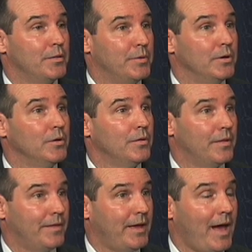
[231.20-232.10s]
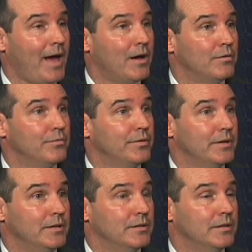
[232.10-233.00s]
The bill that they have
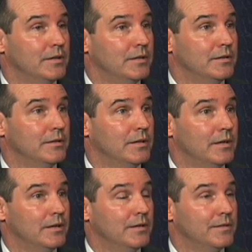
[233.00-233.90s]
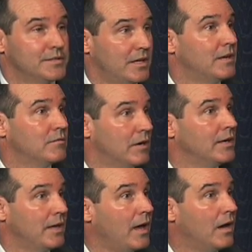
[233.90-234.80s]
in the Senate
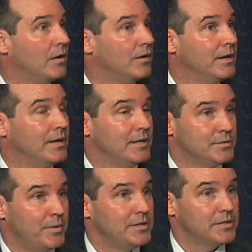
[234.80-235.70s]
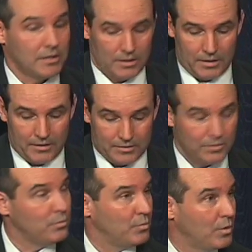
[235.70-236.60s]
right now is basically,
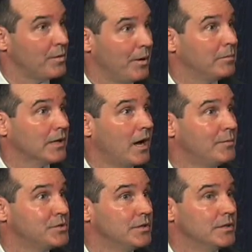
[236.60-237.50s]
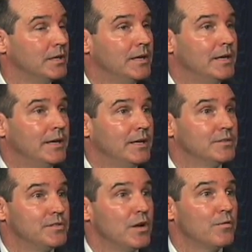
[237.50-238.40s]
with a public option,
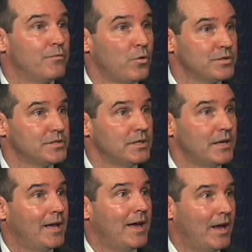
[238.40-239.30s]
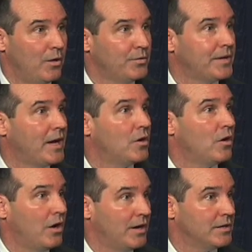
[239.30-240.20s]
is they are forcing health
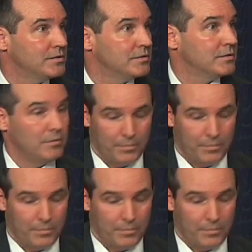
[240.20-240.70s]
care on us.